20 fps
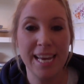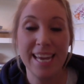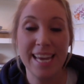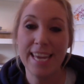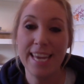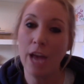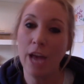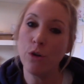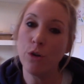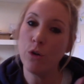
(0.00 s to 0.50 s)

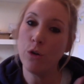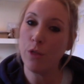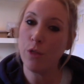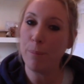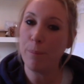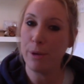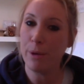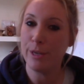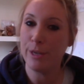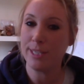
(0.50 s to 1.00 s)
Yet another
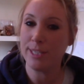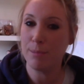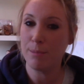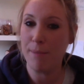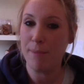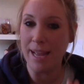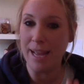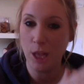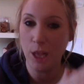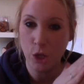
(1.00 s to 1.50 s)
person
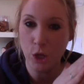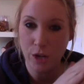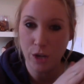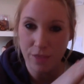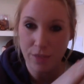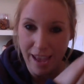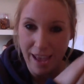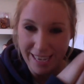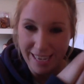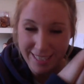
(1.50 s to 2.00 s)
might look at
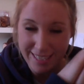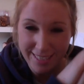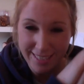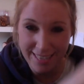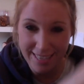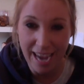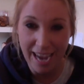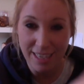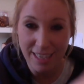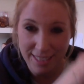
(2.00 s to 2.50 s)
that
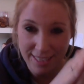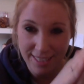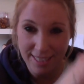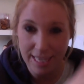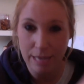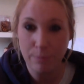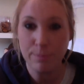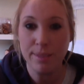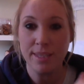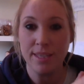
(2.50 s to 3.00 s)
exact
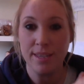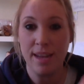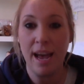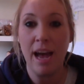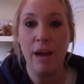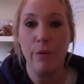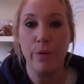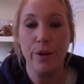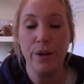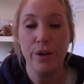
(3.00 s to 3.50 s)
same
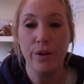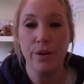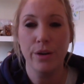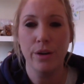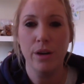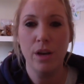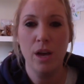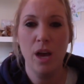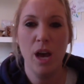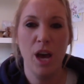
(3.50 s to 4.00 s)

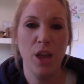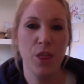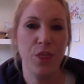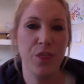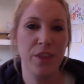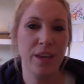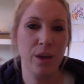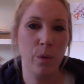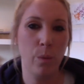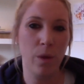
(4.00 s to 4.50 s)
scenario and
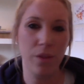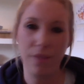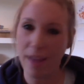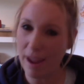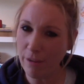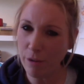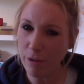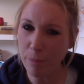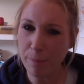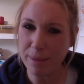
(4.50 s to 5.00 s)
think, well,
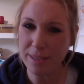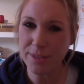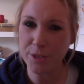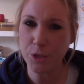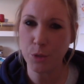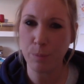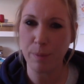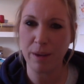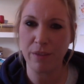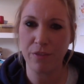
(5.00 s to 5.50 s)
they're a bit
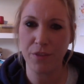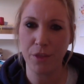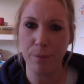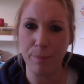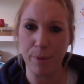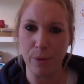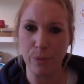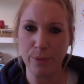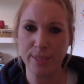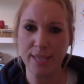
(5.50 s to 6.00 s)
too big for the
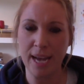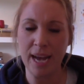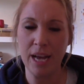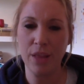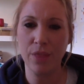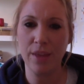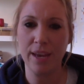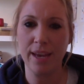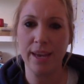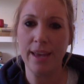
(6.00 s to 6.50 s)
boots,
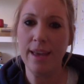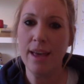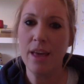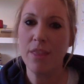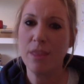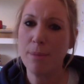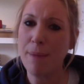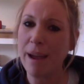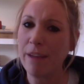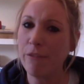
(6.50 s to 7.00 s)
aren't they?
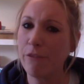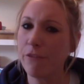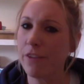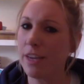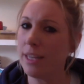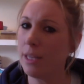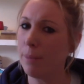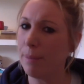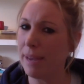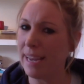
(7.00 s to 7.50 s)
They might
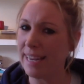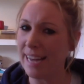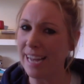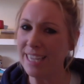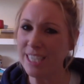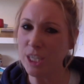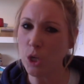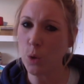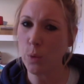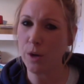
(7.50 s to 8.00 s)
feel a bit
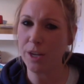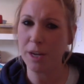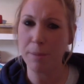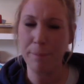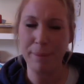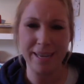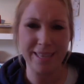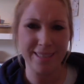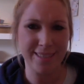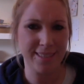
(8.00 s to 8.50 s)
inadequate and a
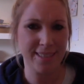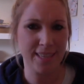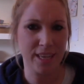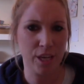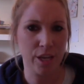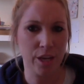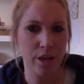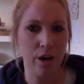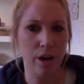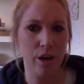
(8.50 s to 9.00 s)
bit
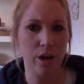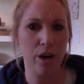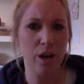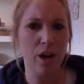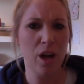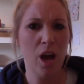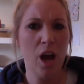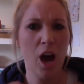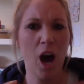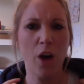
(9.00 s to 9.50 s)
insecure,
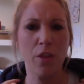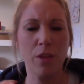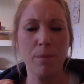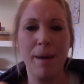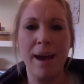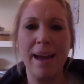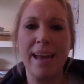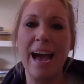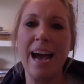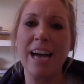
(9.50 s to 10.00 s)
or they
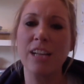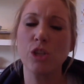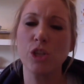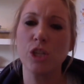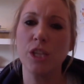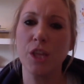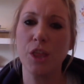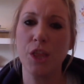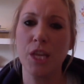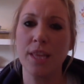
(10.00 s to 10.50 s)
might
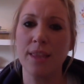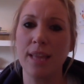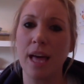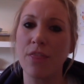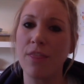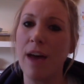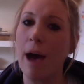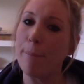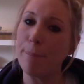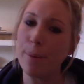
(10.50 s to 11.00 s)
actually think
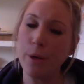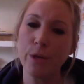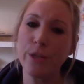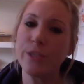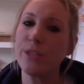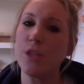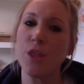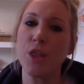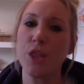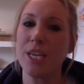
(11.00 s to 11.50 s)
that that
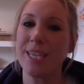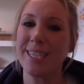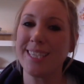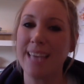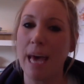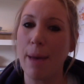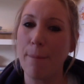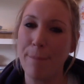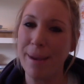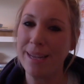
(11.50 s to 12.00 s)
person thinks
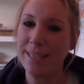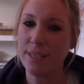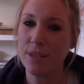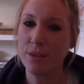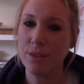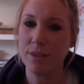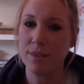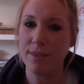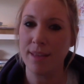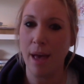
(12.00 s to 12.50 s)
they're better
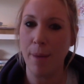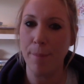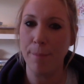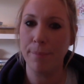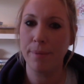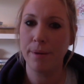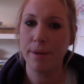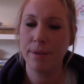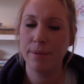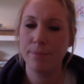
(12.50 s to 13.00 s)
than them
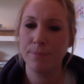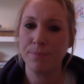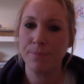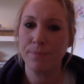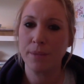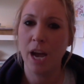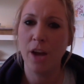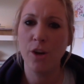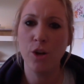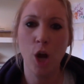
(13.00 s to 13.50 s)

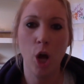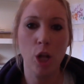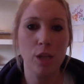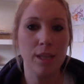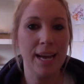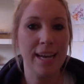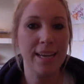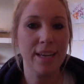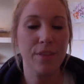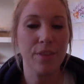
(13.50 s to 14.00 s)
and not
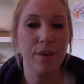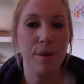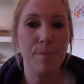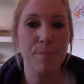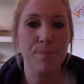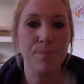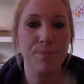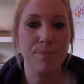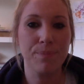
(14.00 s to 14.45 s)
like them.